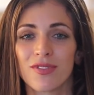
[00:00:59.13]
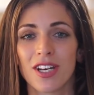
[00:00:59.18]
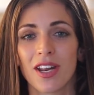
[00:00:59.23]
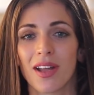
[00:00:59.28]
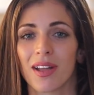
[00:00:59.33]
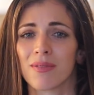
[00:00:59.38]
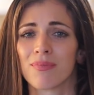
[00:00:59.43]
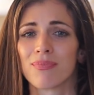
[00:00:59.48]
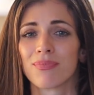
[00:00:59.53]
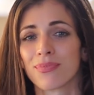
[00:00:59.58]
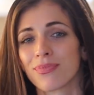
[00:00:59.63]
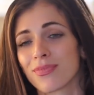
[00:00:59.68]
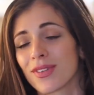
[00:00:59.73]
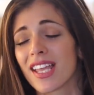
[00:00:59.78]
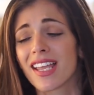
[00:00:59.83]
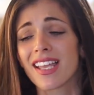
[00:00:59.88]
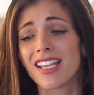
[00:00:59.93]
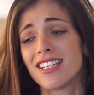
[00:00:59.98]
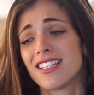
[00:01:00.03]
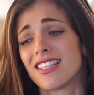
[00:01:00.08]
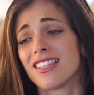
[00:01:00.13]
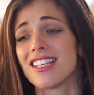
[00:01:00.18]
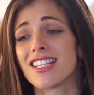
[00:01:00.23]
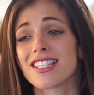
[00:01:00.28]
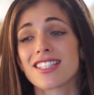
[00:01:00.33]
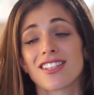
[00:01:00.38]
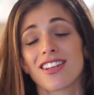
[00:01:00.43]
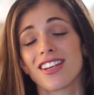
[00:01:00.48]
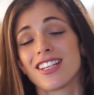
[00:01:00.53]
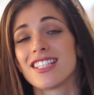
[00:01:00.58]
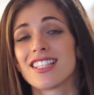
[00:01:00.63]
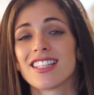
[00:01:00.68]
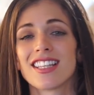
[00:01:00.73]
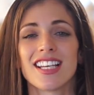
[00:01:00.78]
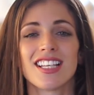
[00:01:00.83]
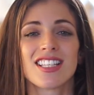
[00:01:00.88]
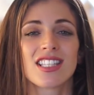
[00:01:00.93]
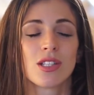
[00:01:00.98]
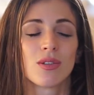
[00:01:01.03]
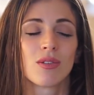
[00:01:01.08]
you know, he did this and I did
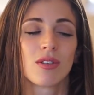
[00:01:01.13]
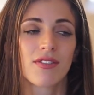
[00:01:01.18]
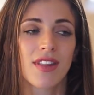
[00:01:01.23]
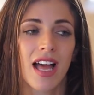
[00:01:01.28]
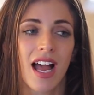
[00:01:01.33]
this and all